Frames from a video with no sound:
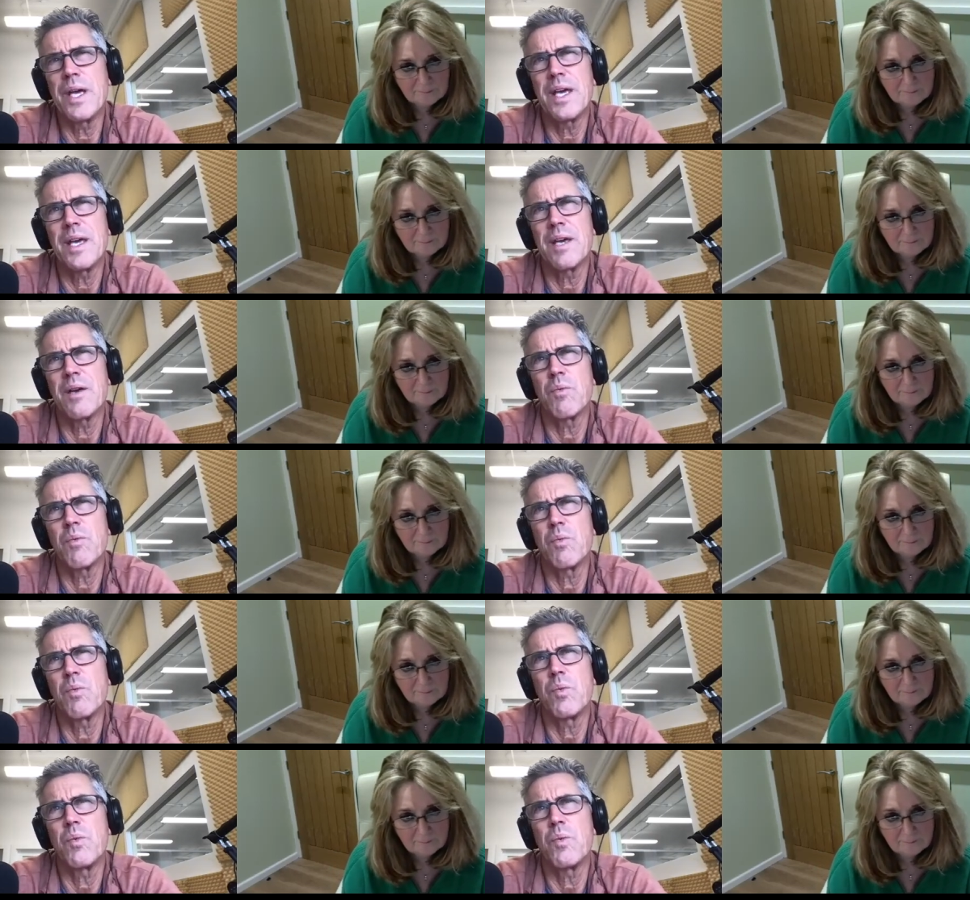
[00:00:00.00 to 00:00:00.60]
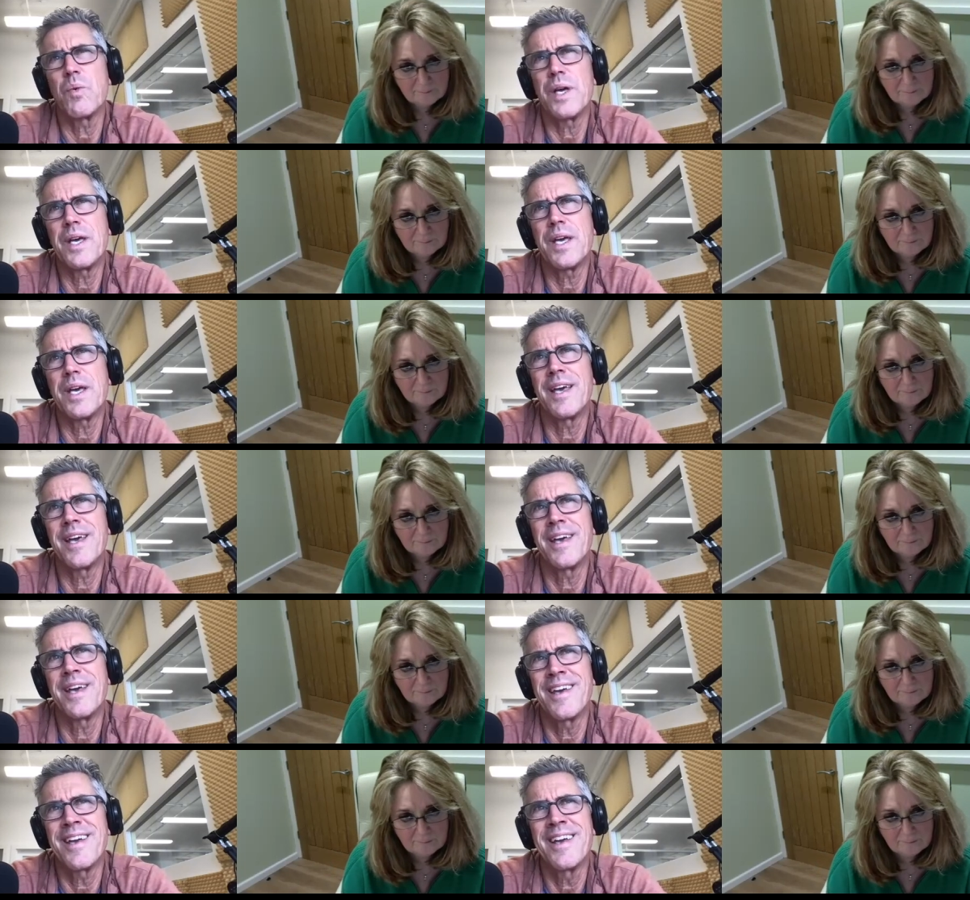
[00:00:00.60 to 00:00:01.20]

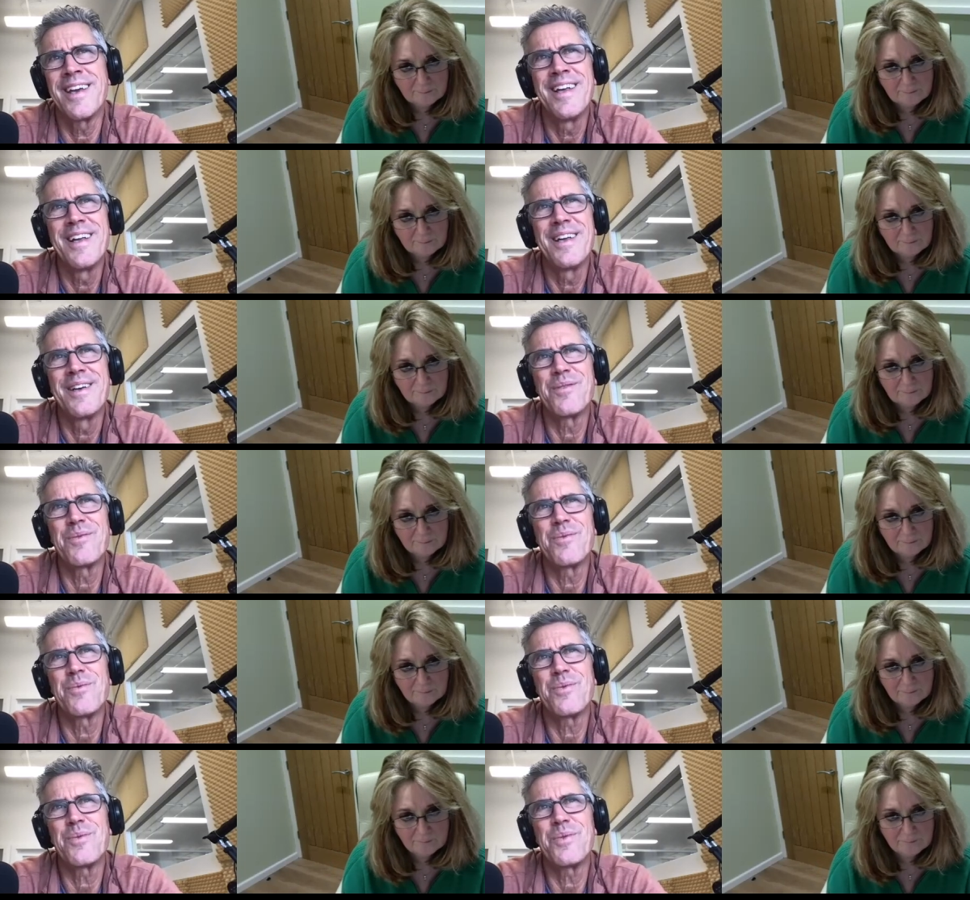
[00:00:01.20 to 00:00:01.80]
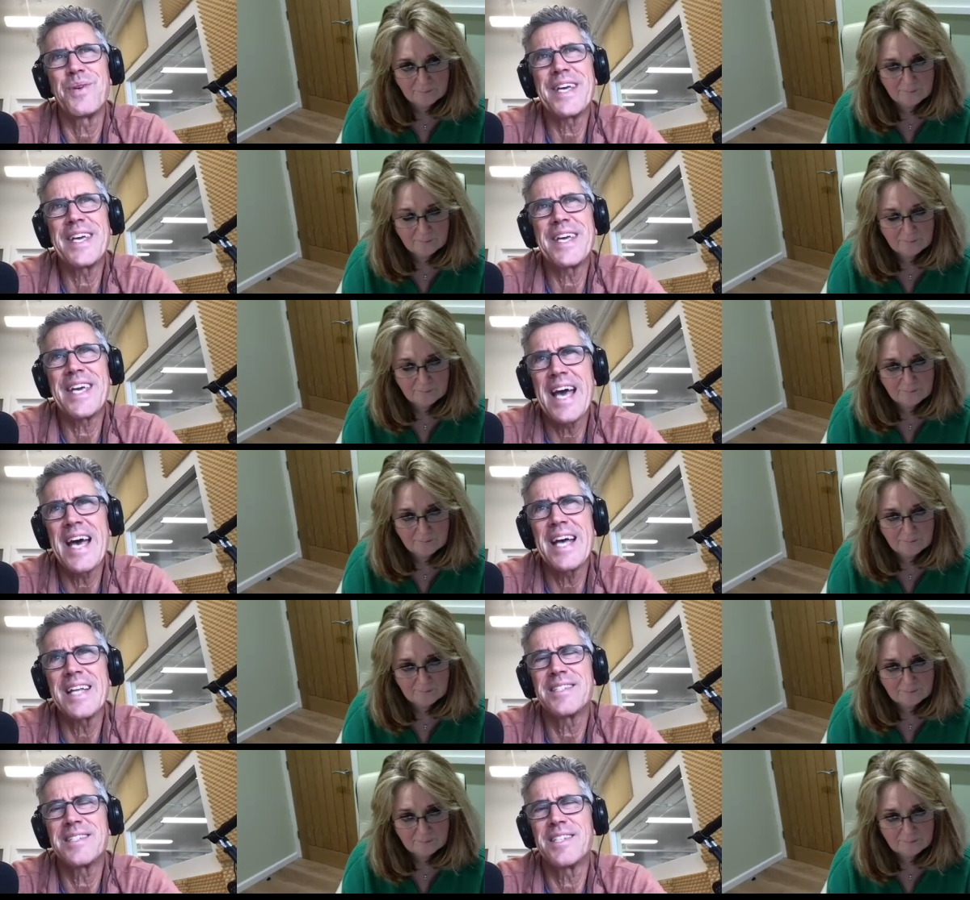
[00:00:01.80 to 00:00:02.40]
Speaker 1: we we get
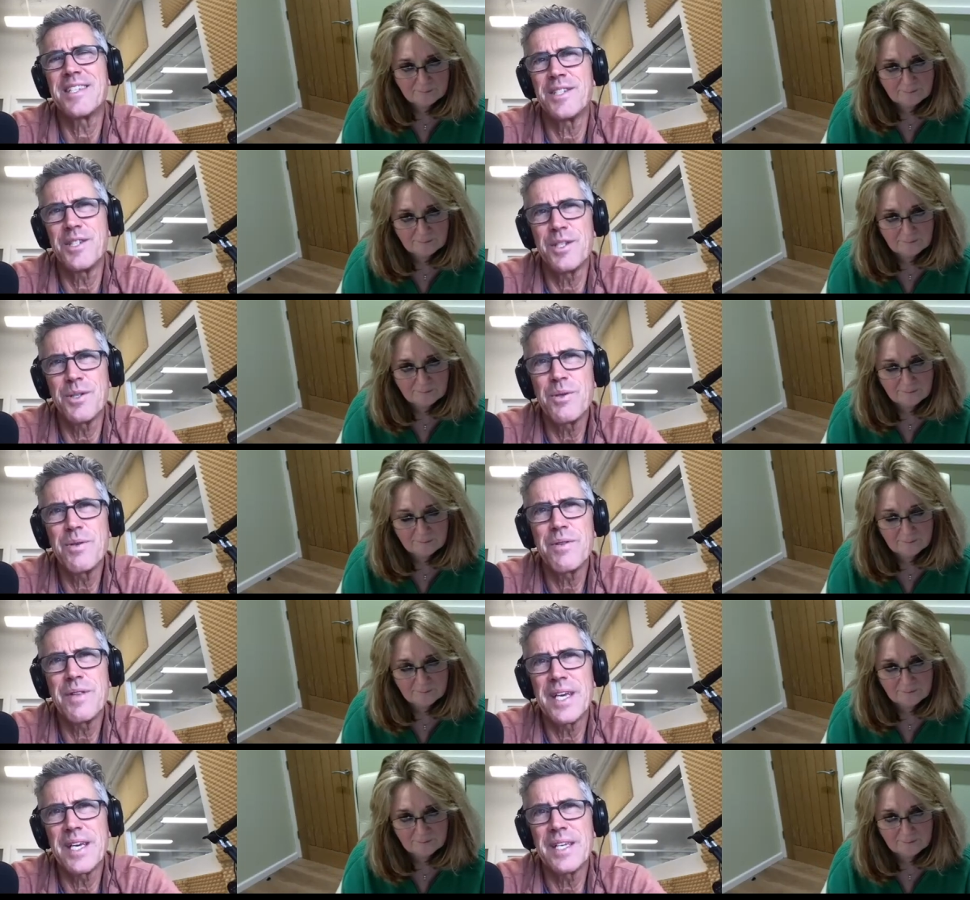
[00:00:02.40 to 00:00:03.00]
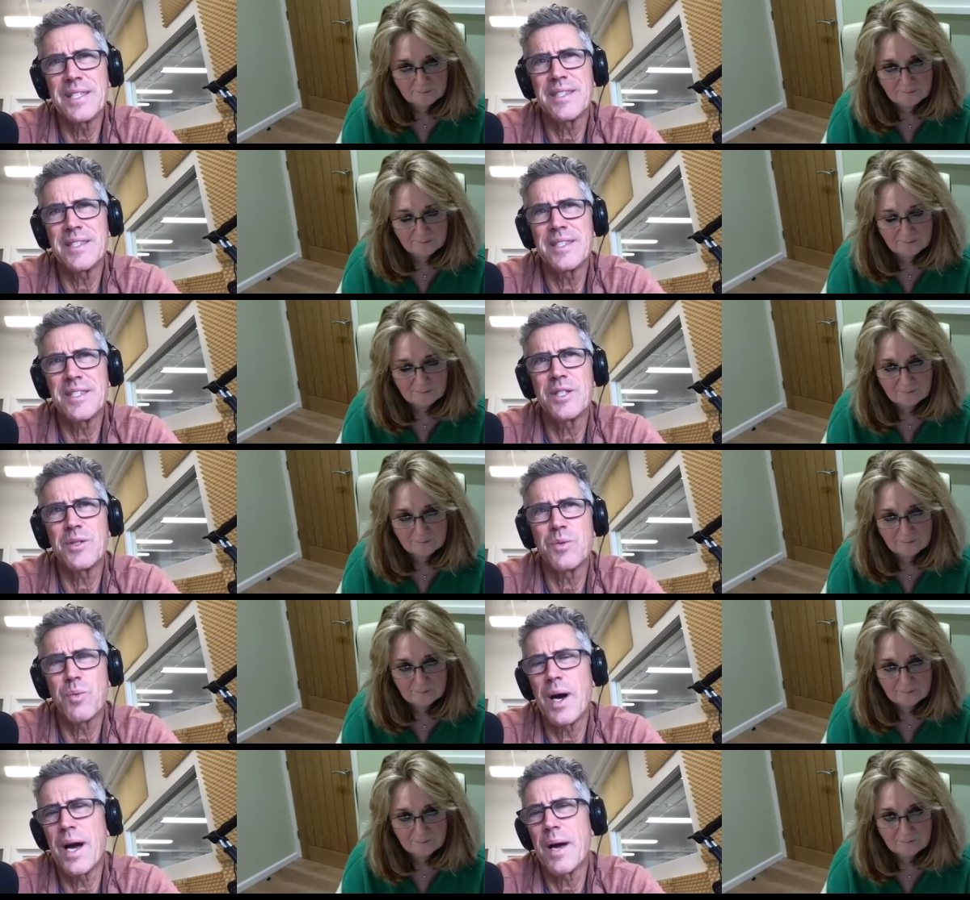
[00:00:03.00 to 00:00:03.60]
to do this this is
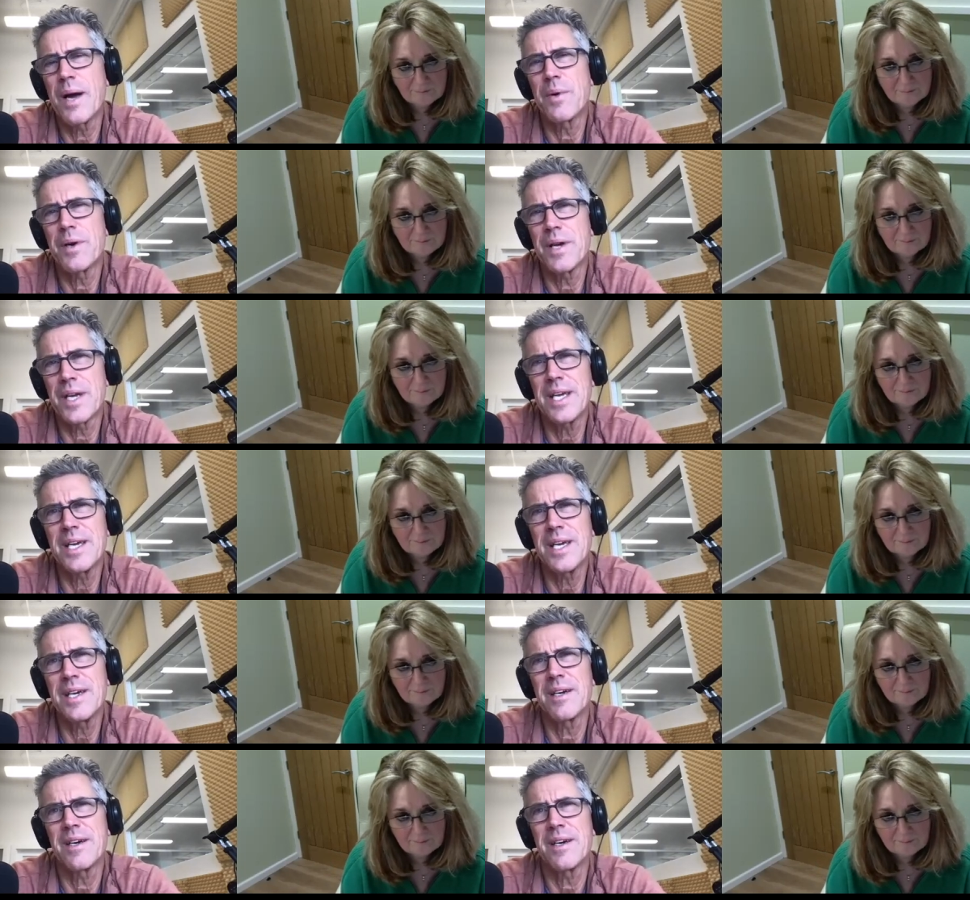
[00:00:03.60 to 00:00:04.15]
why we're here